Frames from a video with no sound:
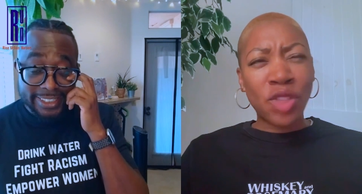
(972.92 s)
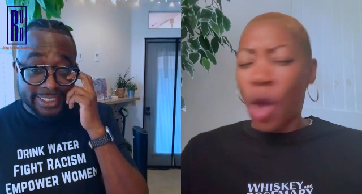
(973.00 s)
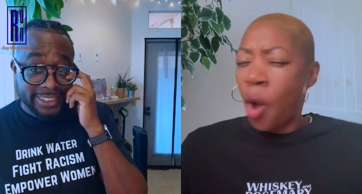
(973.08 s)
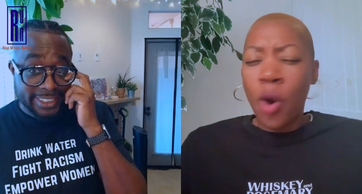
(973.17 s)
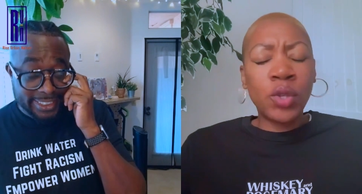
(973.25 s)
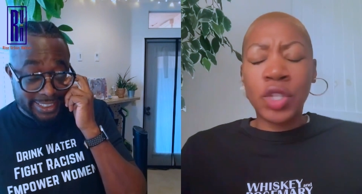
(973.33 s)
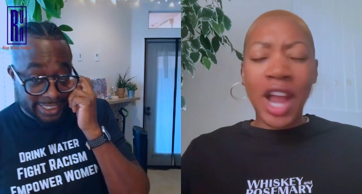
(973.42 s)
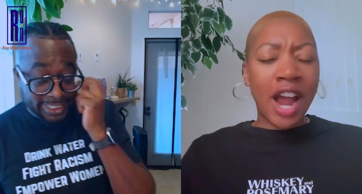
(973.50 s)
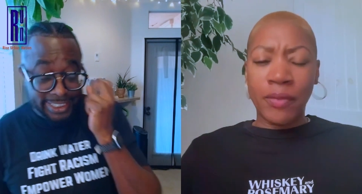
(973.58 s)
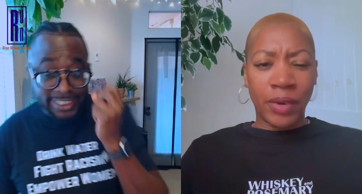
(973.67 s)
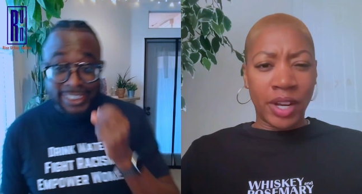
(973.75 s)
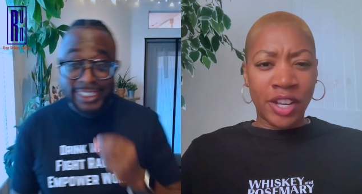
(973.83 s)
Speaker 1: the whole
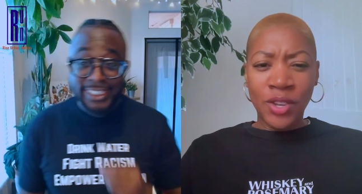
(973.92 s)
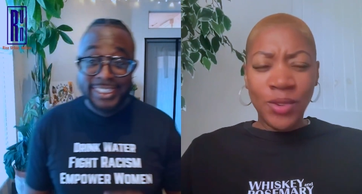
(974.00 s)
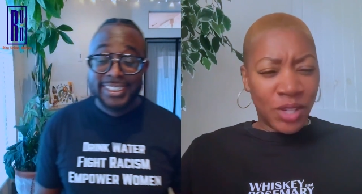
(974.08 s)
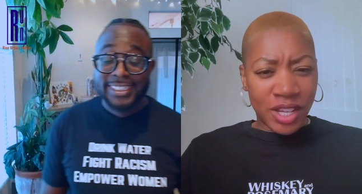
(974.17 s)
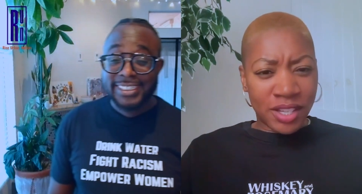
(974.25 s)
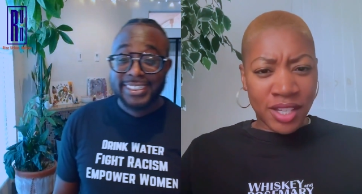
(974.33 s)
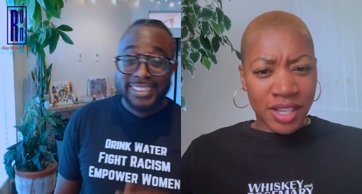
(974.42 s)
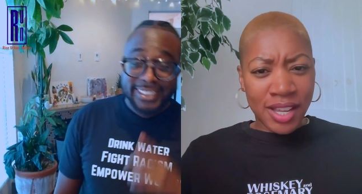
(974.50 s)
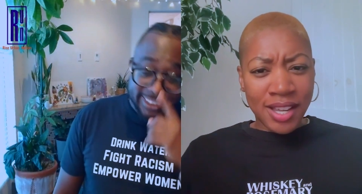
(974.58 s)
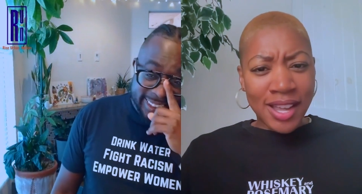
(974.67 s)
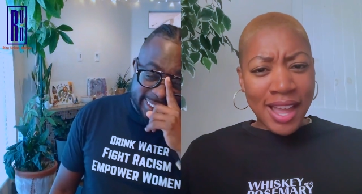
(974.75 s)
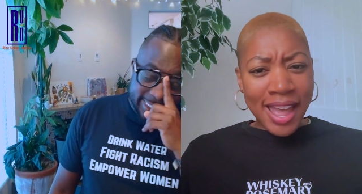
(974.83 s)
genre. You just
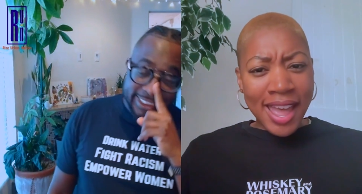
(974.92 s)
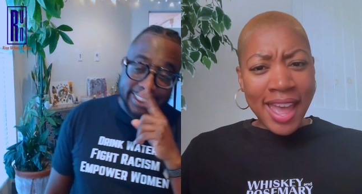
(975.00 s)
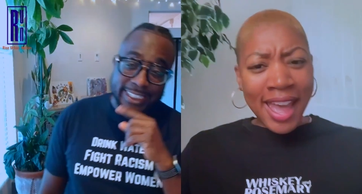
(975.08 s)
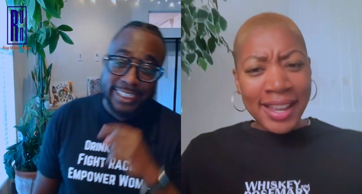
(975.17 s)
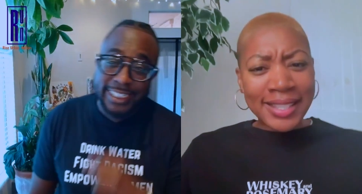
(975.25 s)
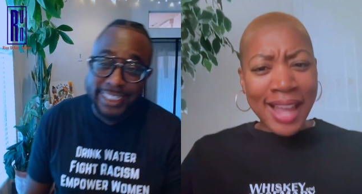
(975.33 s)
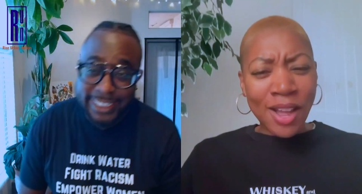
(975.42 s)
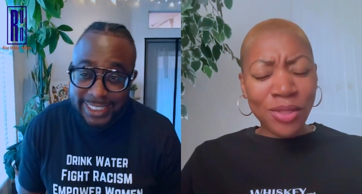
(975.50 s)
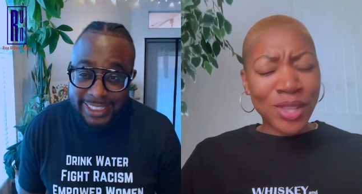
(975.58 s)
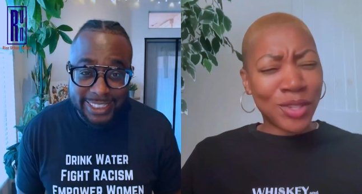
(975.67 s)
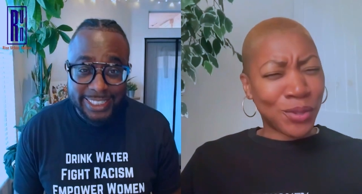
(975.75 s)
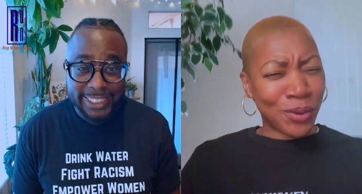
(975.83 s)
X out
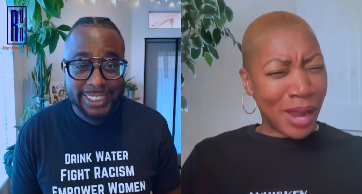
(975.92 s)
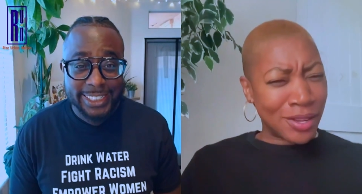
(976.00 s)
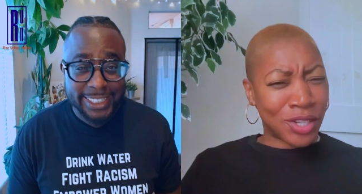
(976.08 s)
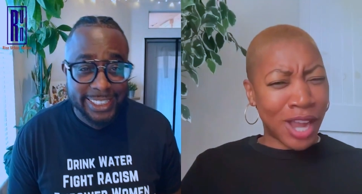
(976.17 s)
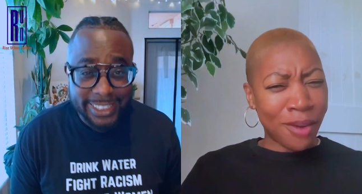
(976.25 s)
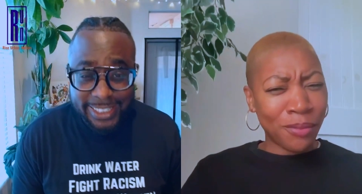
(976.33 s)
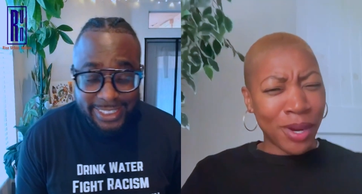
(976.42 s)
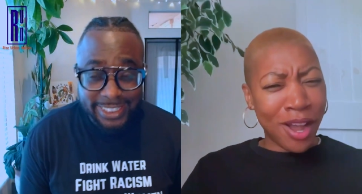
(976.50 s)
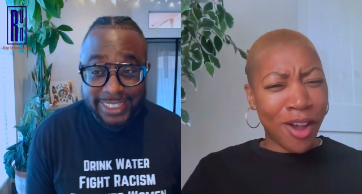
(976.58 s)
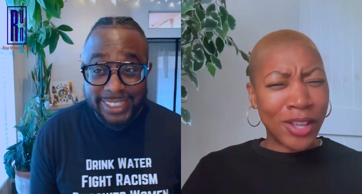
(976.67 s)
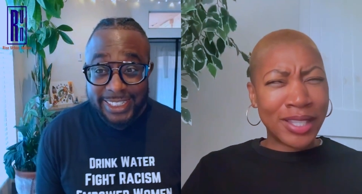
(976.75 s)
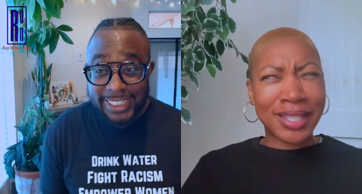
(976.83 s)
the dr- genre
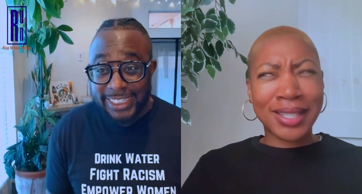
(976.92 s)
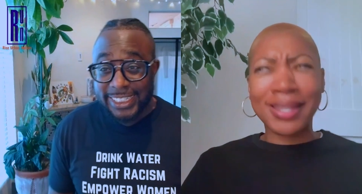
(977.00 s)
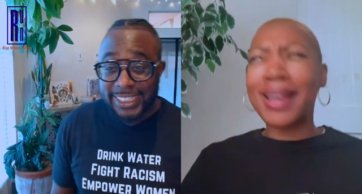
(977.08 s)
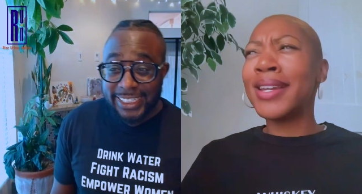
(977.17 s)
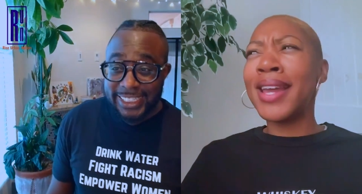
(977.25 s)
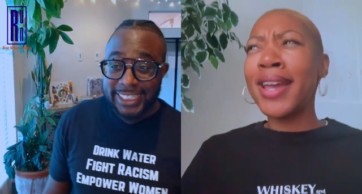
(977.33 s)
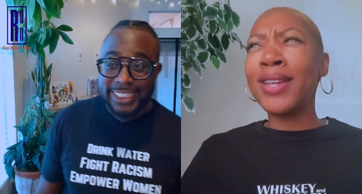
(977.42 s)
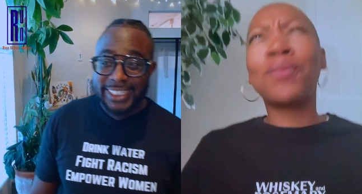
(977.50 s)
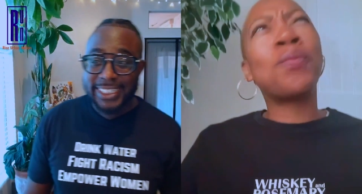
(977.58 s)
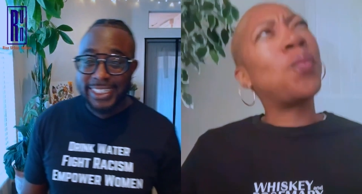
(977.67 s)
on Sunday.